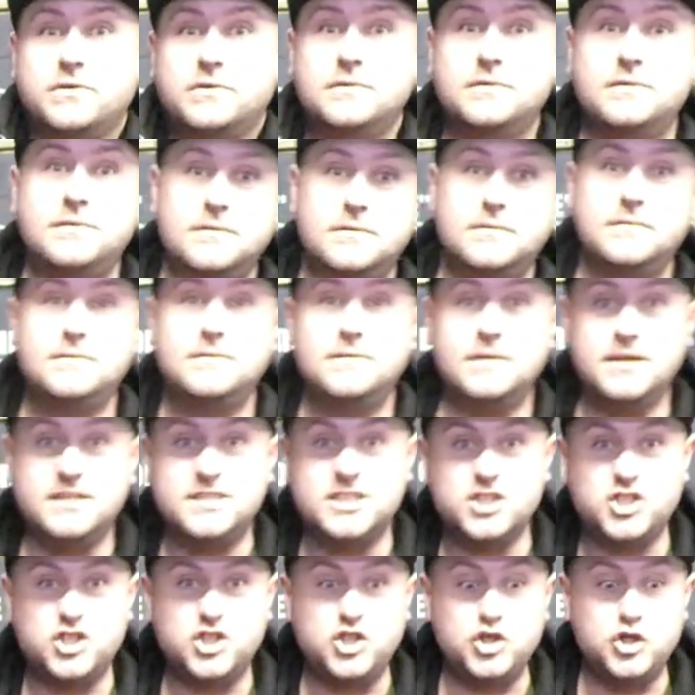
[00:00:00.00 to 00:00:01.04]
for a job.
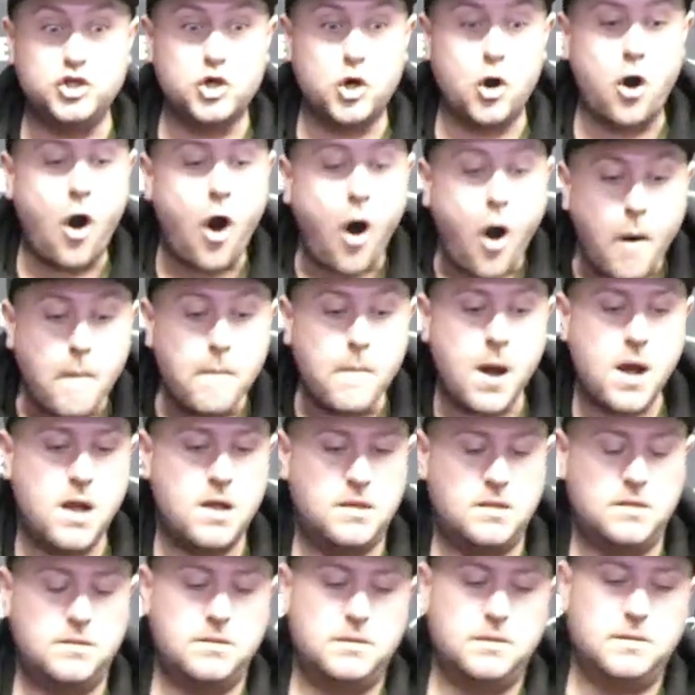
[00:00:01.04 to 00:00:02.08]
So he
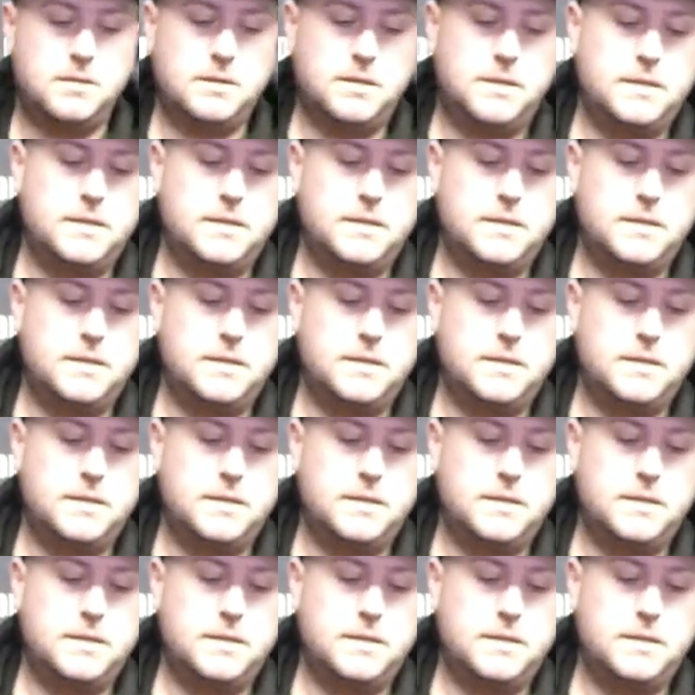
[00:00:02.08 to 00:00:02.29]
films pretty much